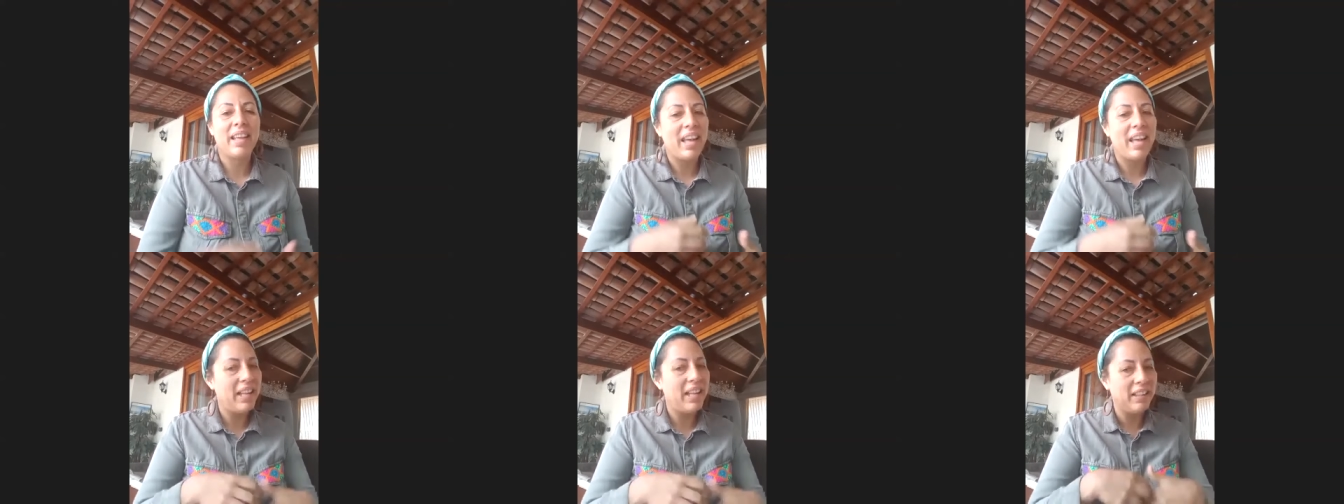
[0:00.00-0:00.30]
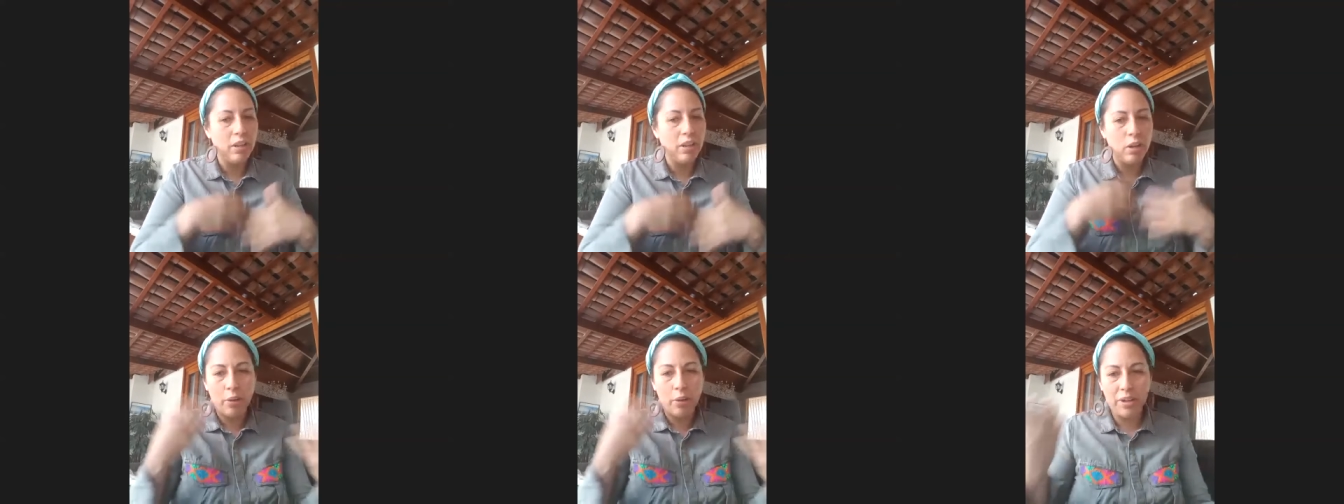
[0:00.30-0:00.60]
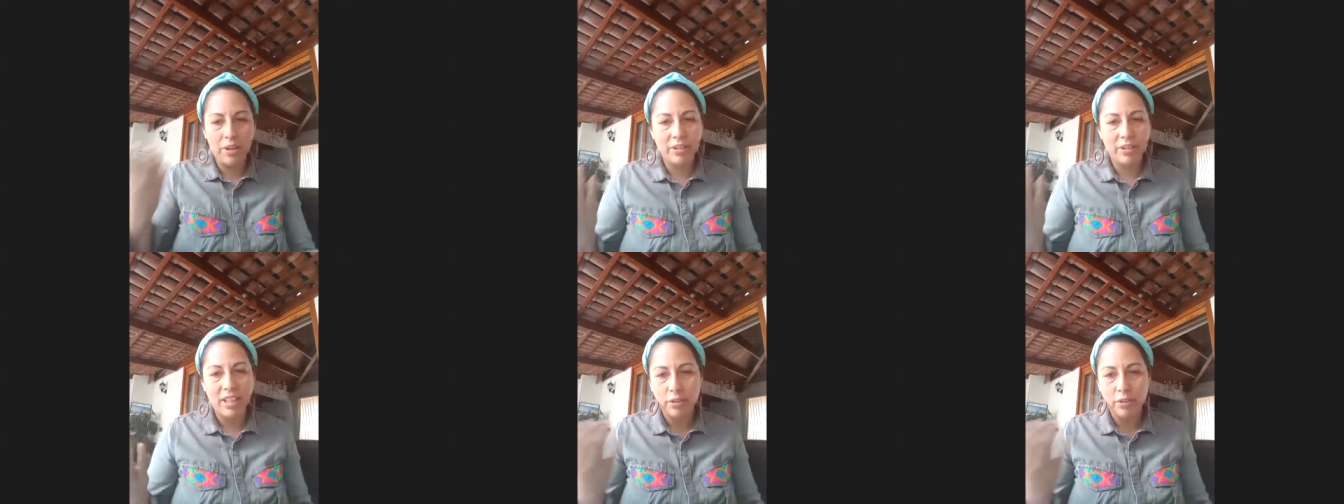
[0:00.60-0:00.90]
any other
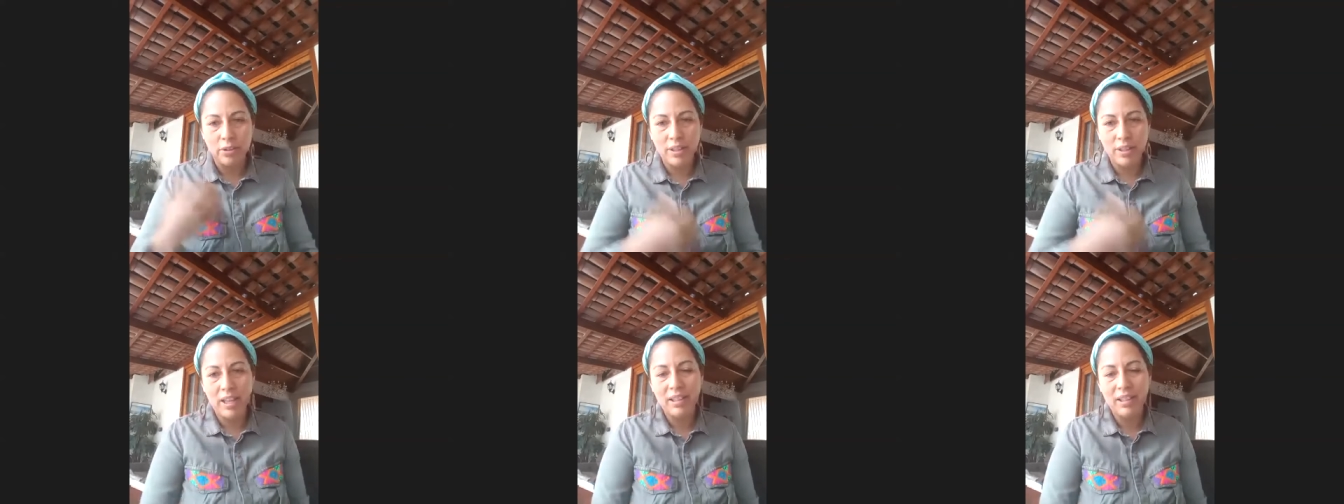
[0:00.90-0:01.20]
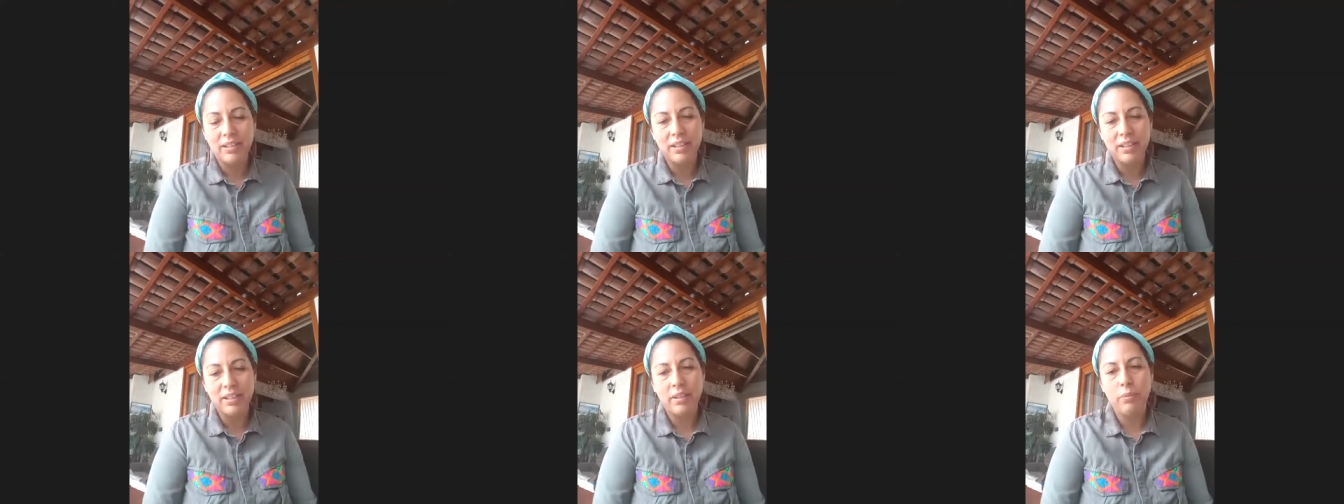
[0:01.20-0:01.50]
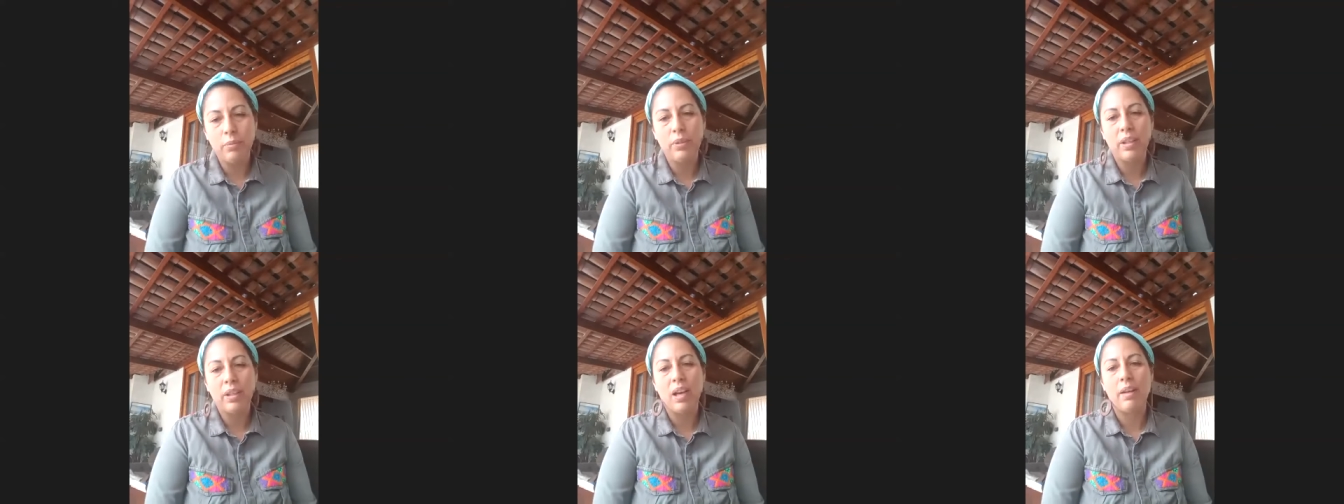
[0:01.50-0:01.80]
nationality,
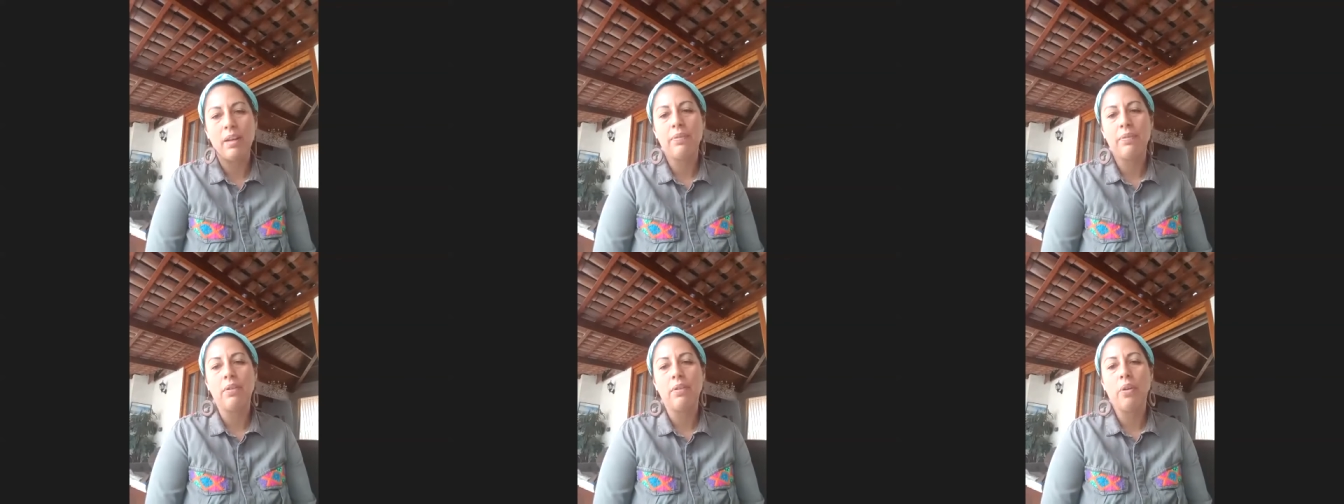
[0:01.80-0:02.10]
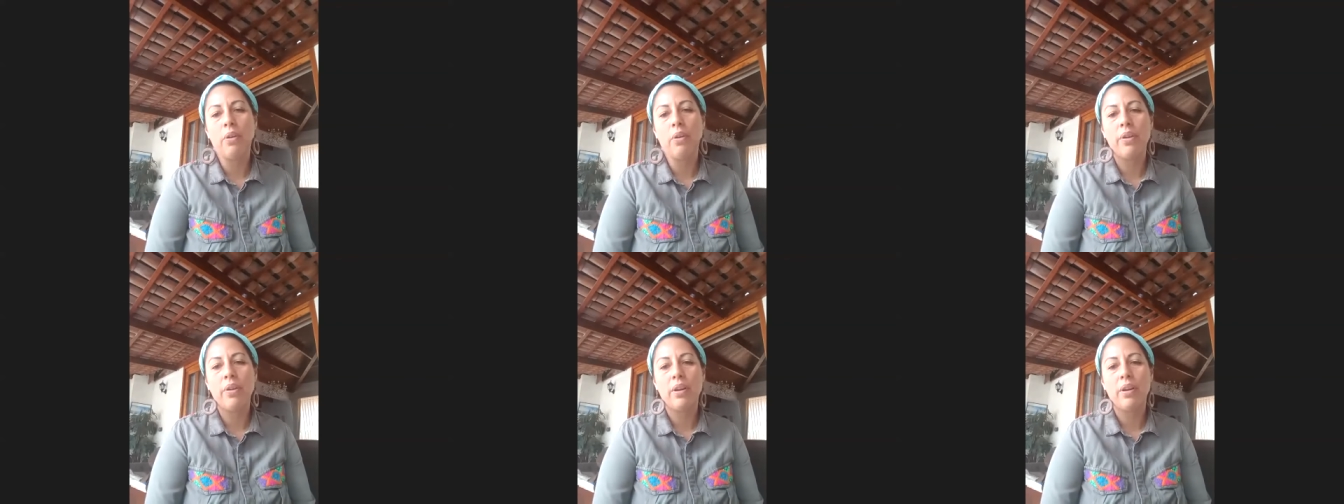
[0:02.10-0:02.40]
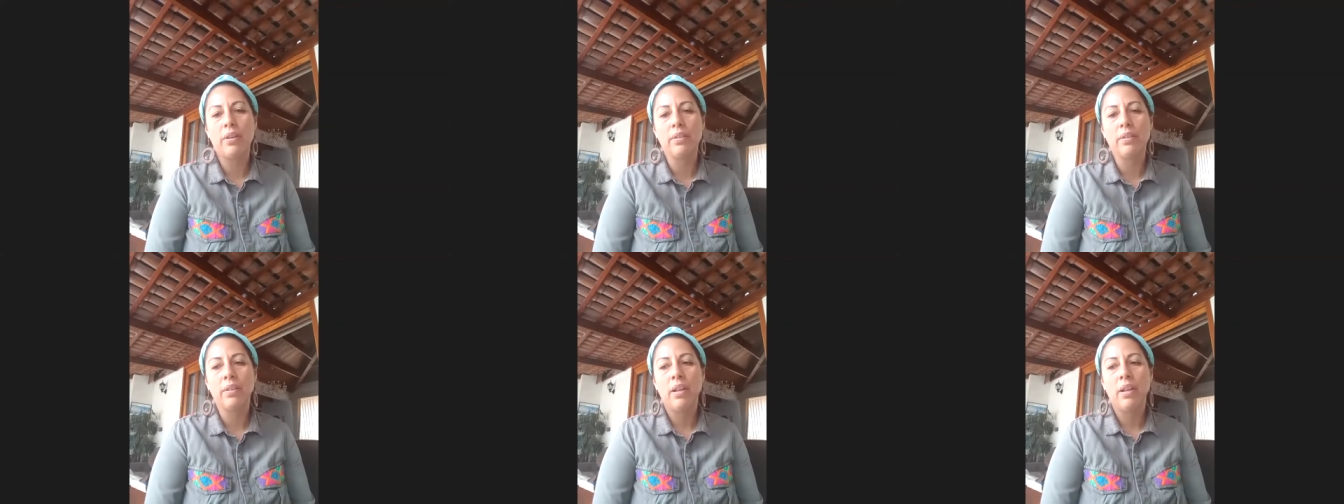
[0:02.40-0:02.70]
we have
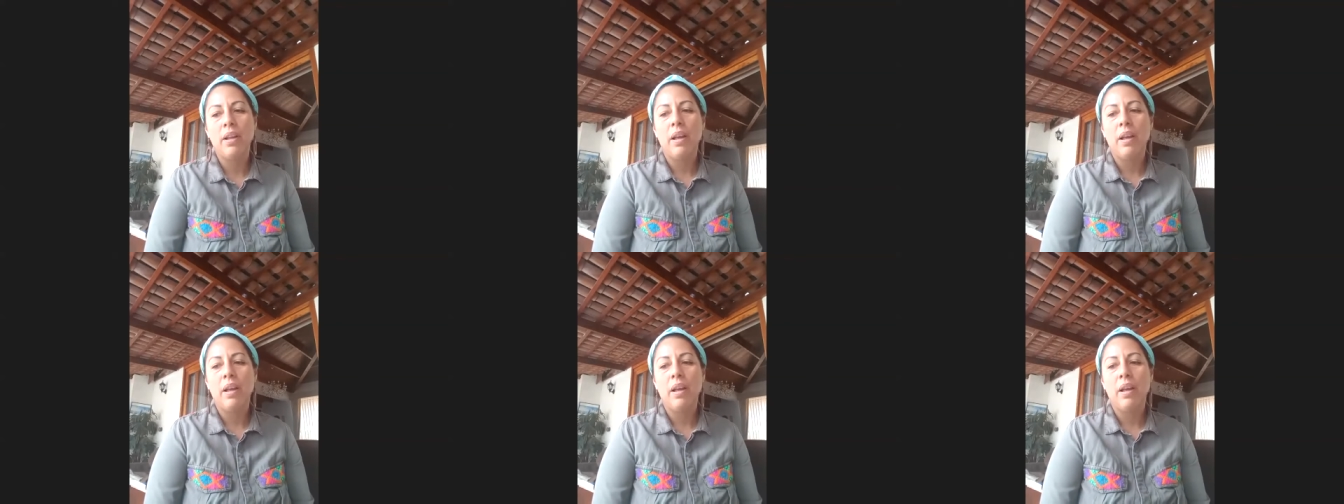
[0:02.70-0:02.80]
others.